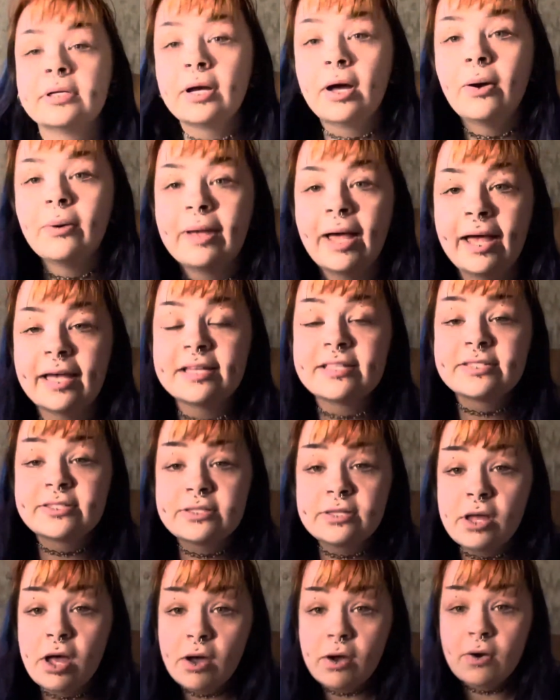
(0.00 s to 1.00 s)
Okay,
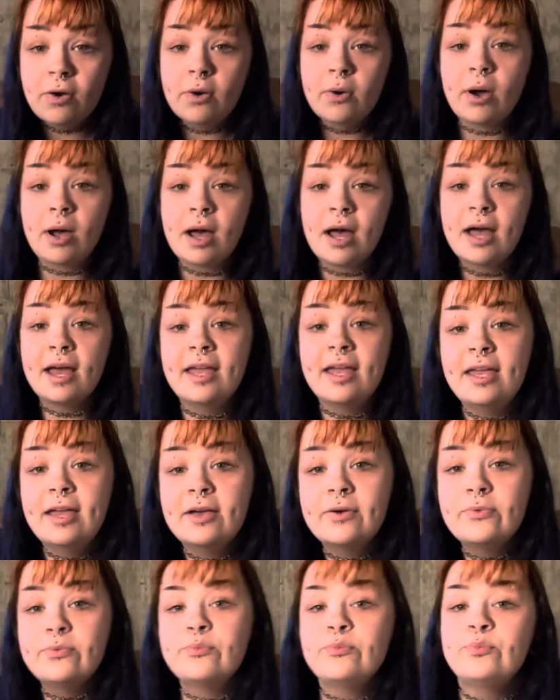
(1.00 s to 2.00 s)
so I
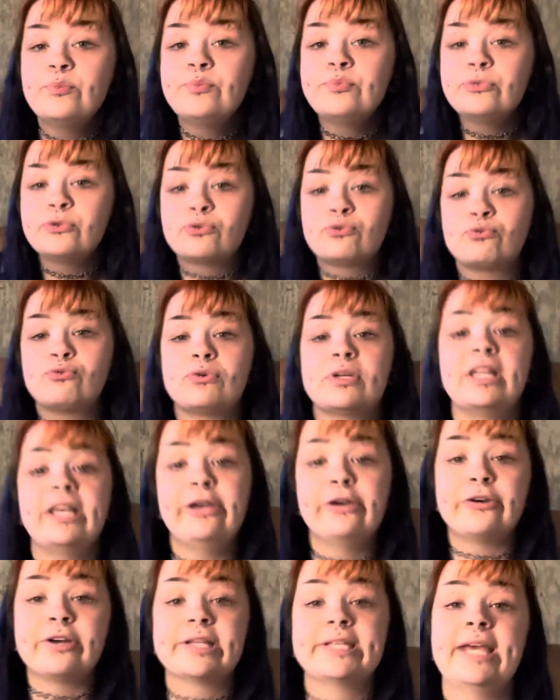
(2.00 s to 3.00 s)
am really
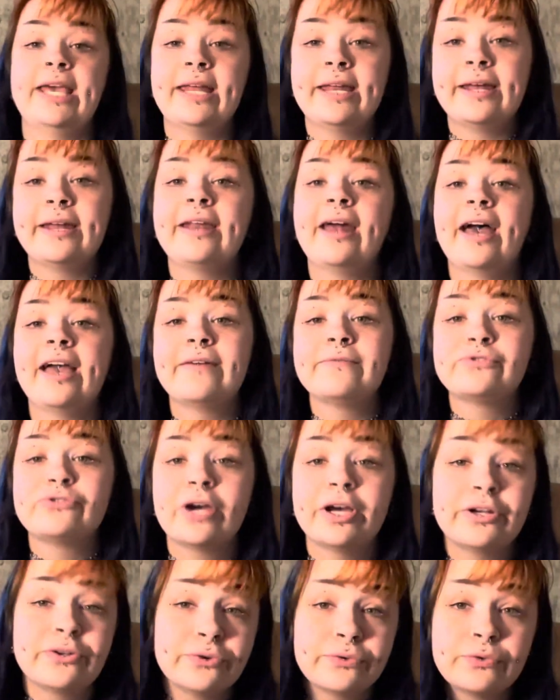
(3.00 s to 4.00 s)
irritated. I have
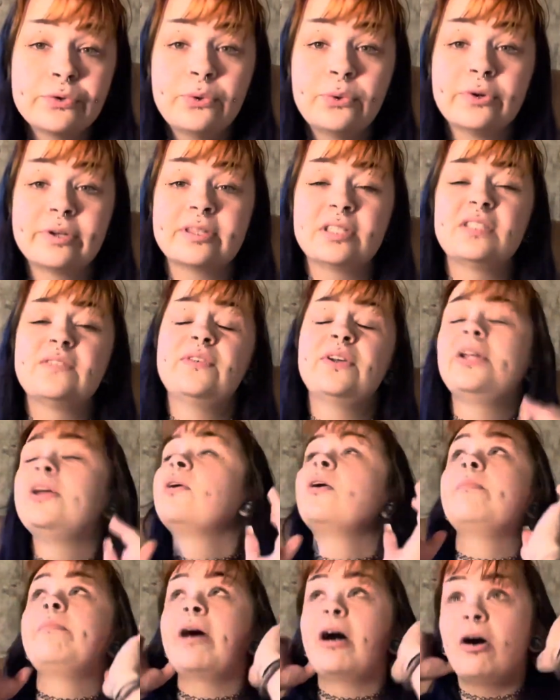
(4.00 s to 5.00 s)
tried to record this
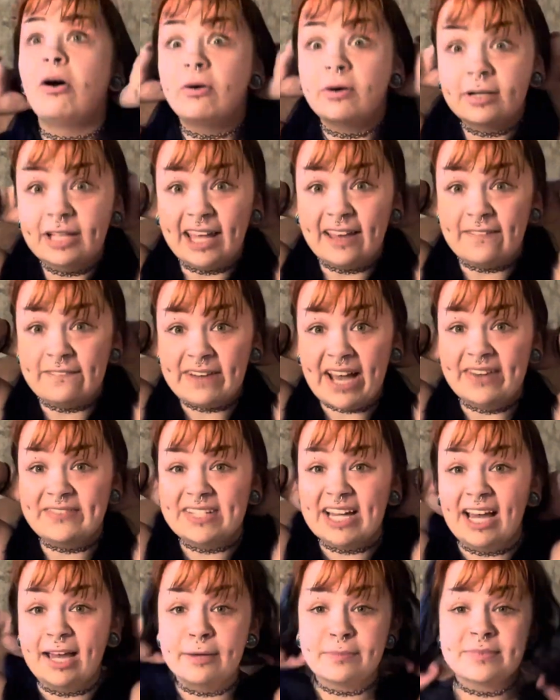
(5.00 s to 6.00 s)
video about like five
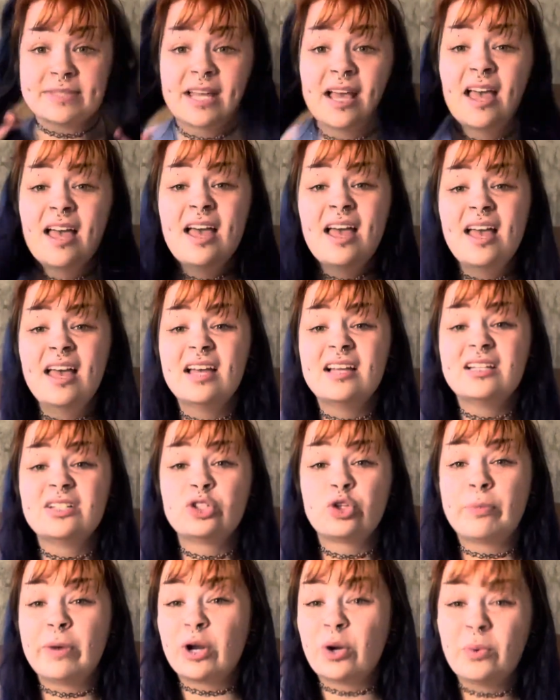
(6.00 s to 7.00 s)
times.
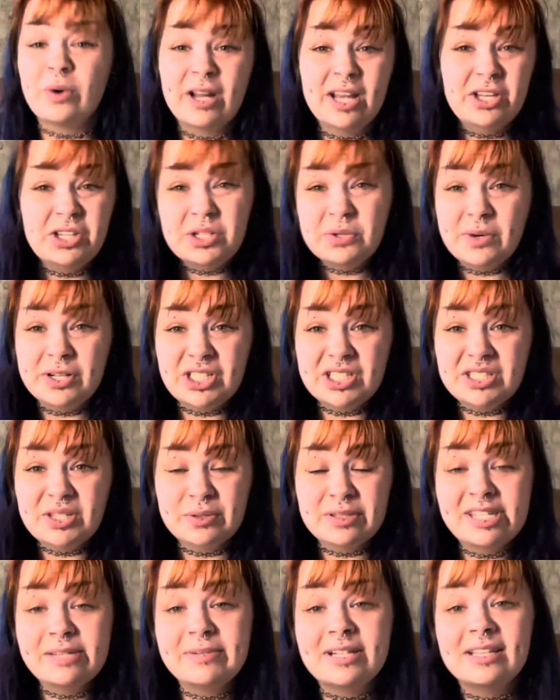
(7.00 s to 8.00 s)
No matter what I do, I just
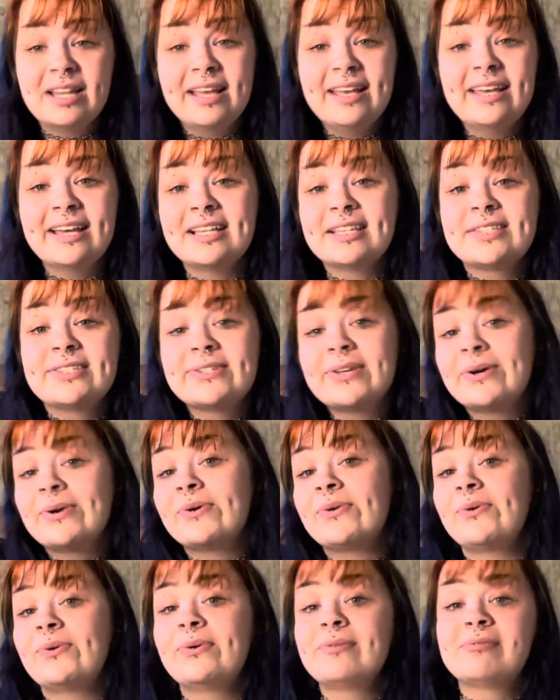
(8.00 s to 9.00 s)
don't seem to like it.
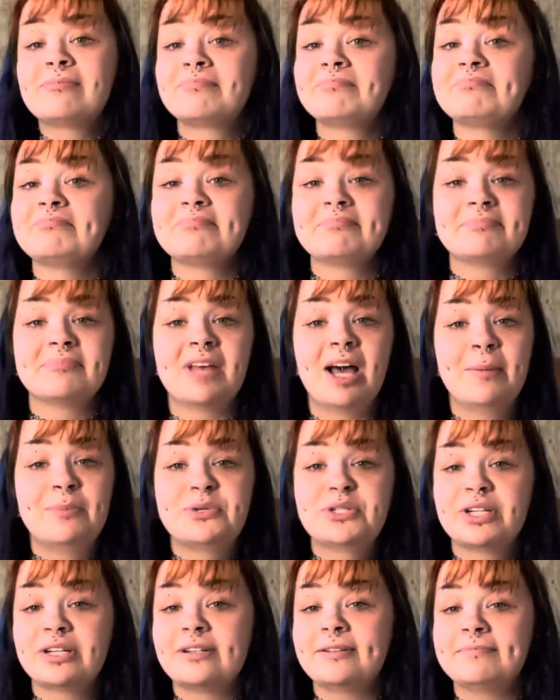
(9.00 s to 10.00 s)
So I'm
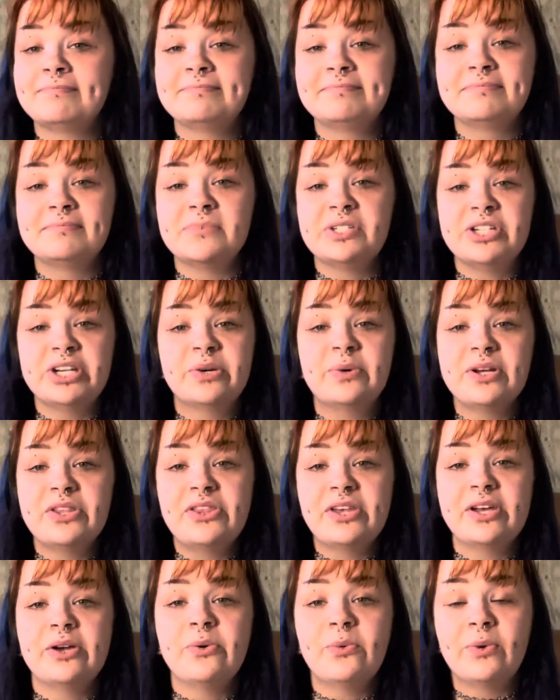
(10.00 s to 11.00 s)
just gonna deal with
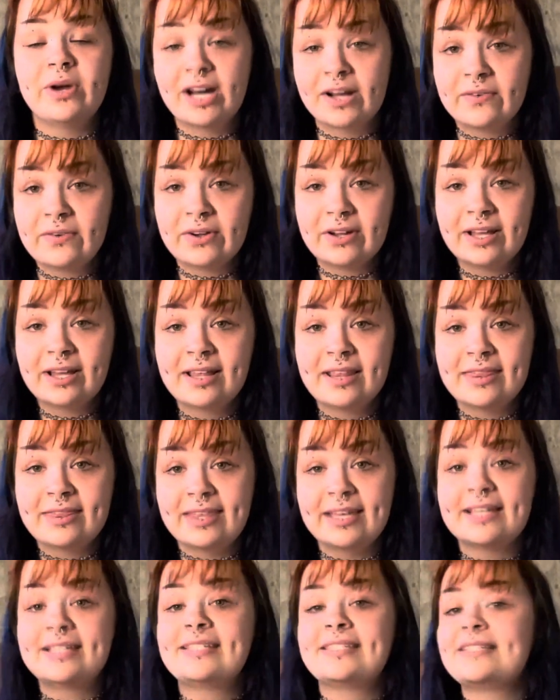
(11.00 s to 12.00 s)
it, whatever
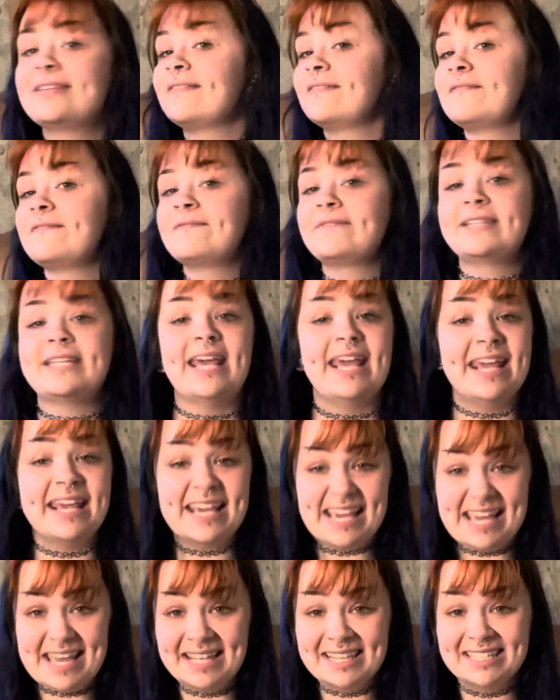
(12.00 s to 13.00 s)
this take
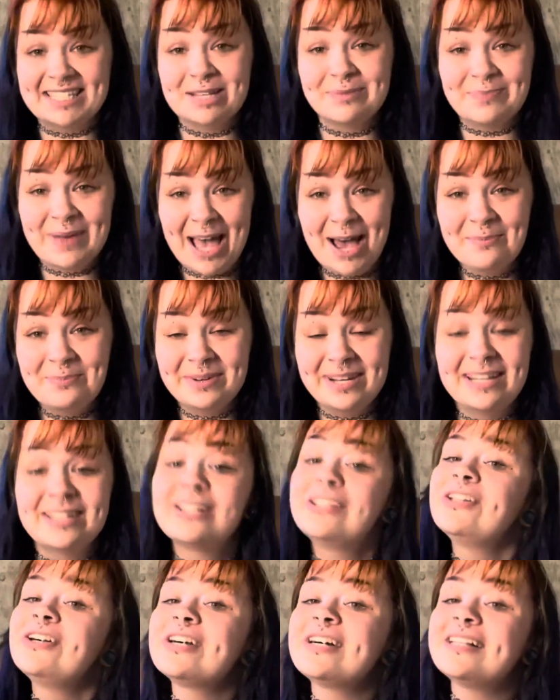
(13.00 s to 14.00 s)
ends up happening
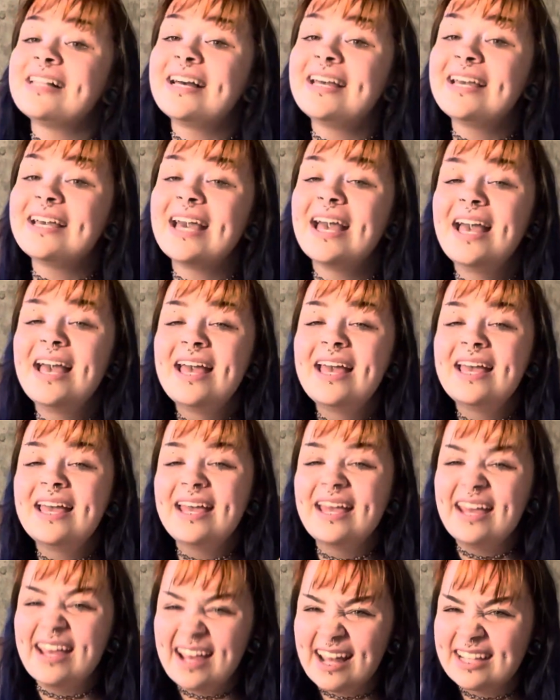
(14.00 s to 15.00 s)
to look like,
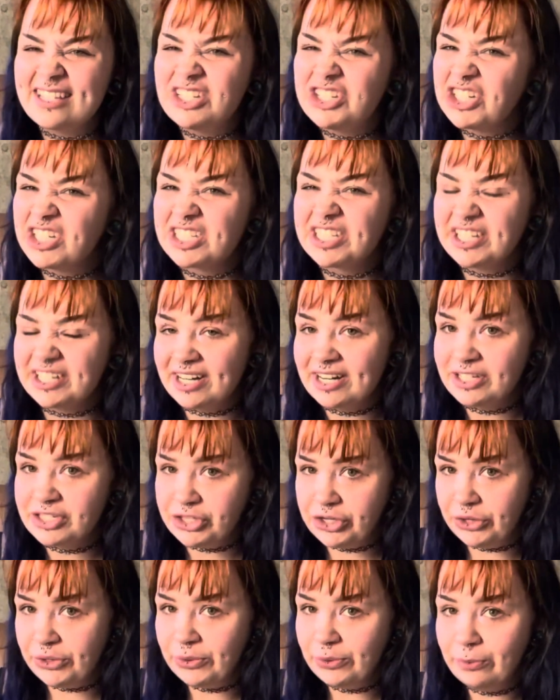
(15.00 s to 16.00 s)
it's just gonna
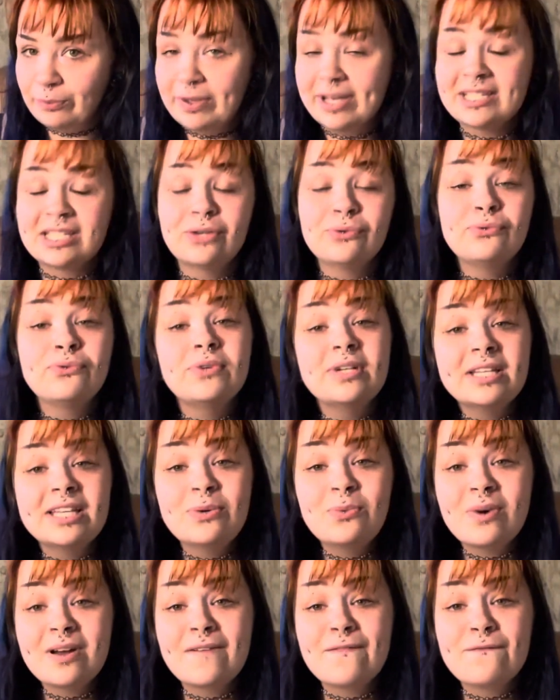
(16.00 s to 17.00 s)
do. Because I really
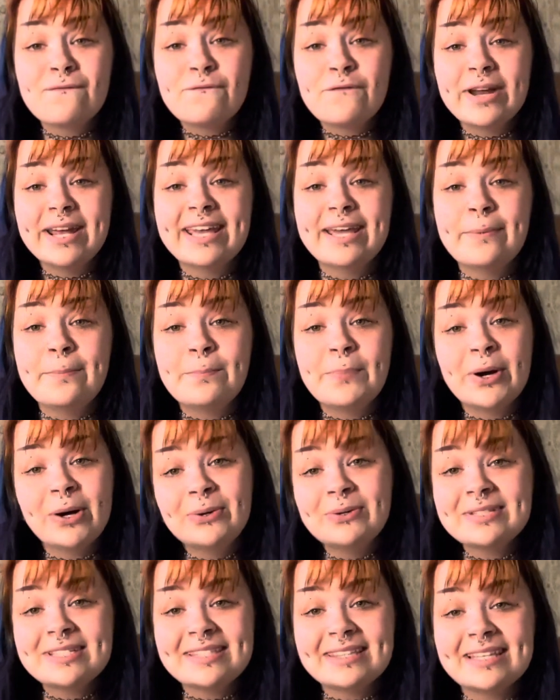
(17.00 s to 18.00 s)
wanna freaking
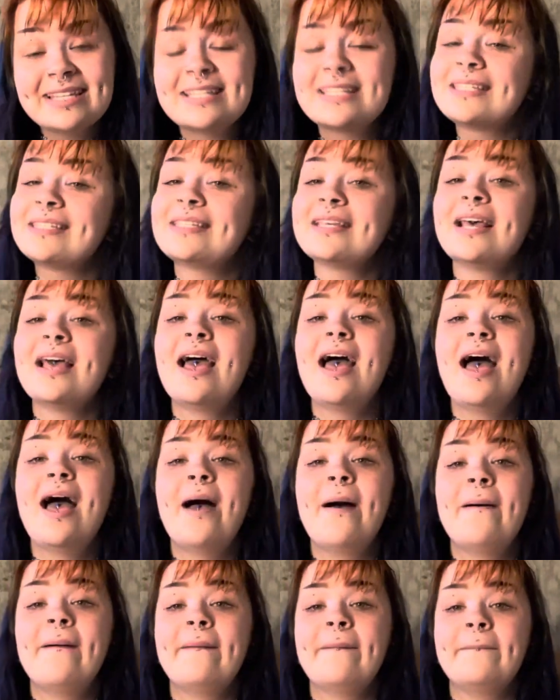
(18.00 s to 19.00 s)
post this,
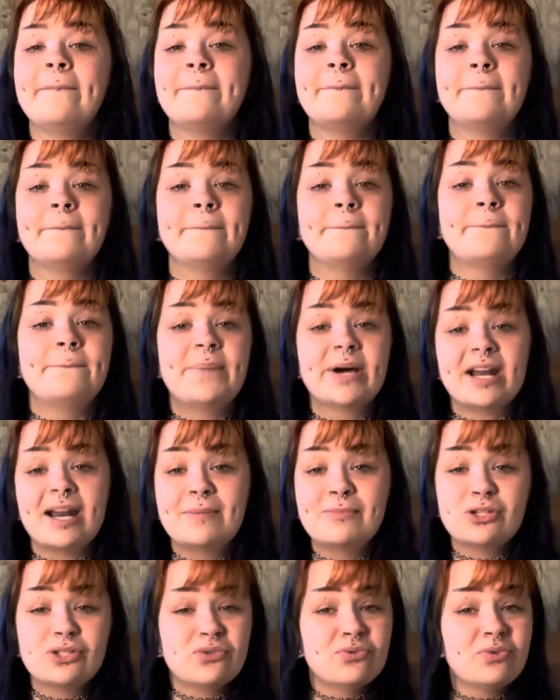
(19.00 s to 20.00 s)
but
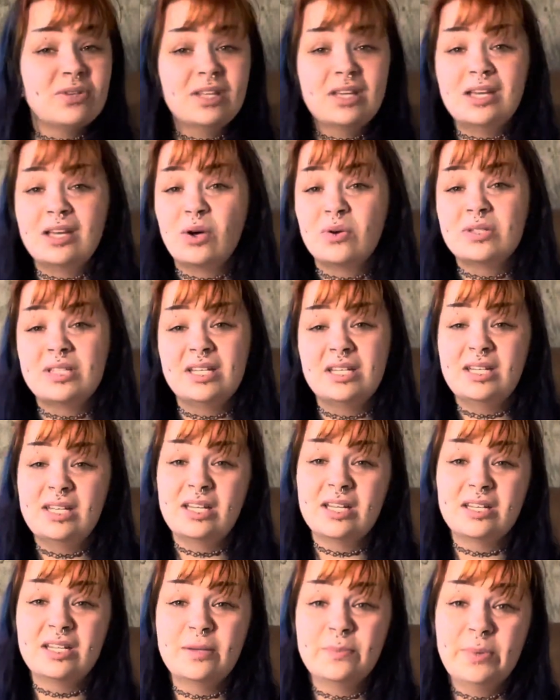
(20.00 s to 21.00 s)
I'm just really
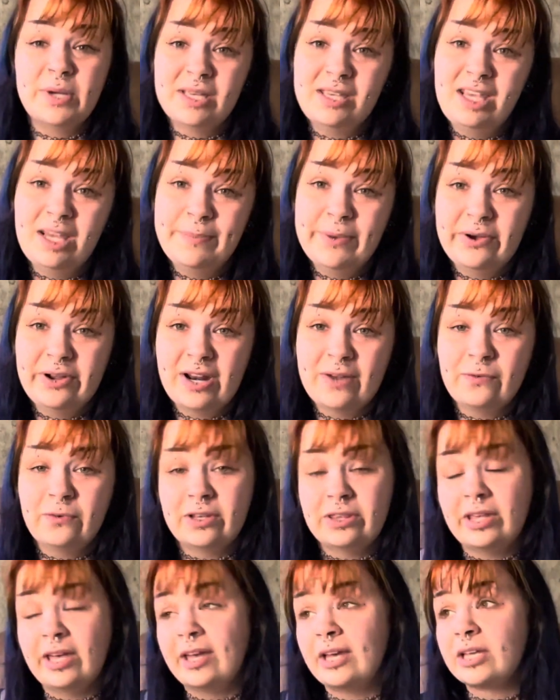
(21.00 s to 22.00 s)
OCD and nitpicky about
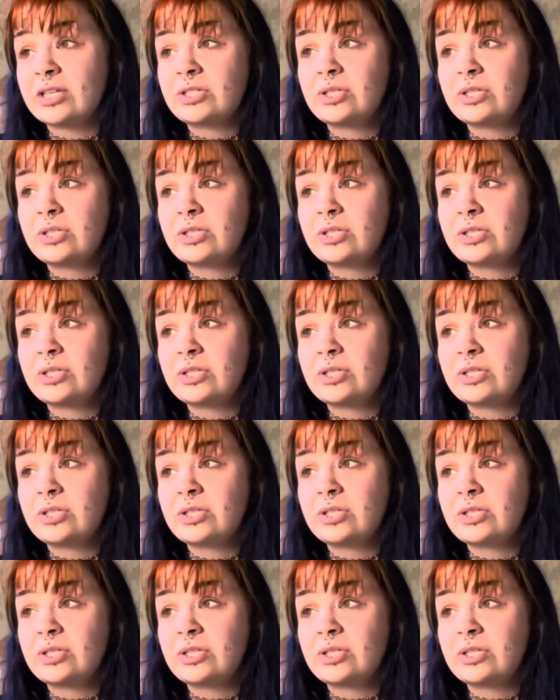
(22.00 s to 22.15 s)
everything.